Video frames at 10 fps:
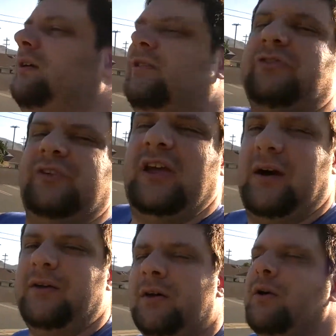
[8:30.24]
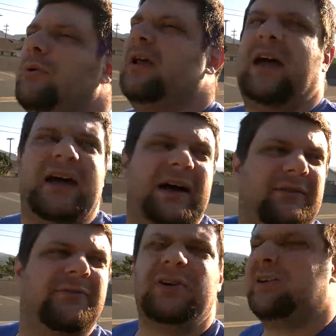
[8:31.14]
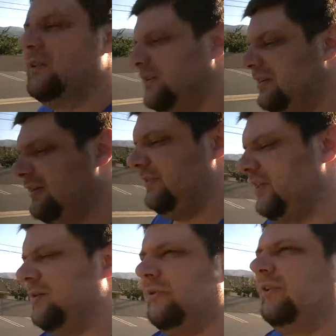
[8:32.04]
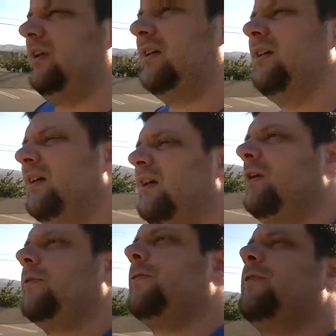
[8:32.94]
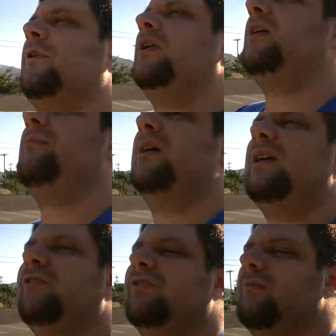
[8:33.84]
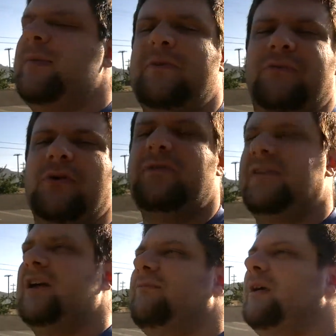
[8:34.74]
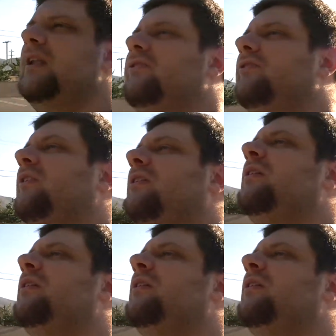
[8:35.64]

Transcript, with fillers: this town would have, I think it was like 30 minutes, maybe 45 minutes